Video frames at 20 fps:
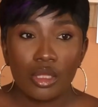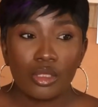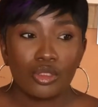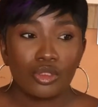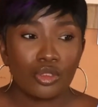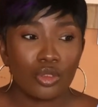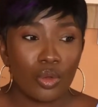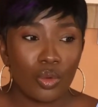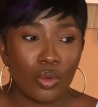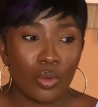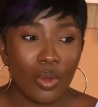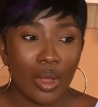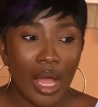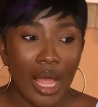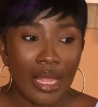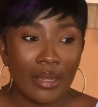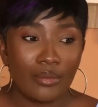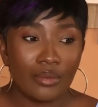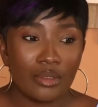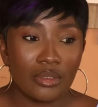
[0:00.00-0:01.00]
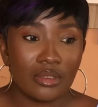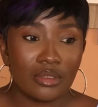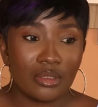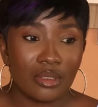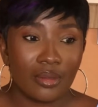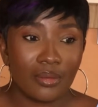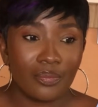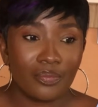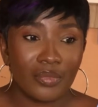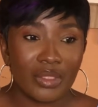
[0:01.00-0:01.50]
So I was
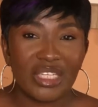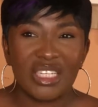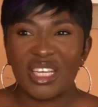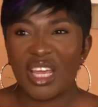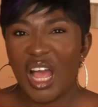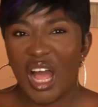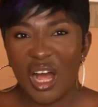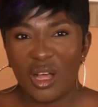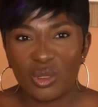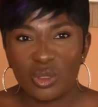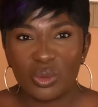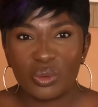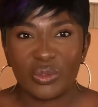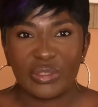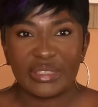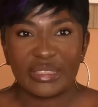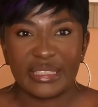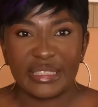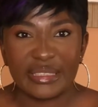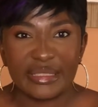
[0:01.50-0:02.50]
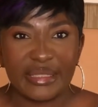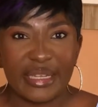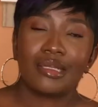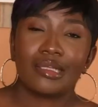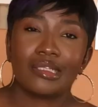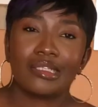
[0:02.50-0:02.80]
in the house one day,